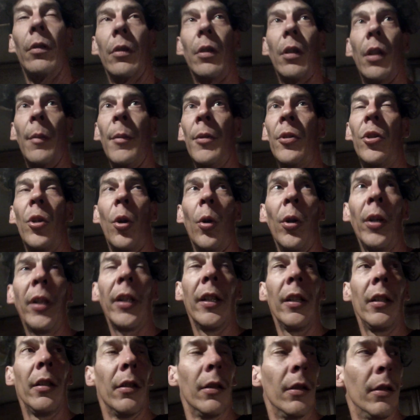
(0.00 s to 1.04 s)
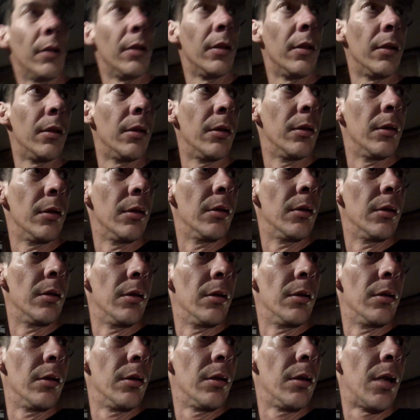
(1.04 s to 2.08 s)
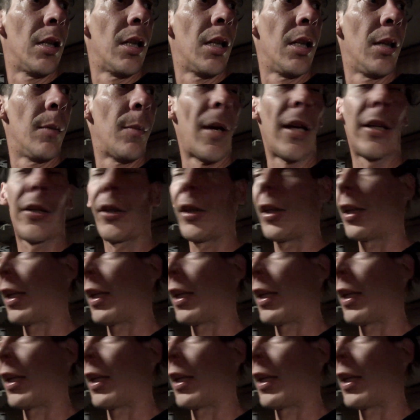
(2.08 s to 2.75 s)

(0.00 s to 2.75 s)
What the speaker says: I'm enjoying it. I actually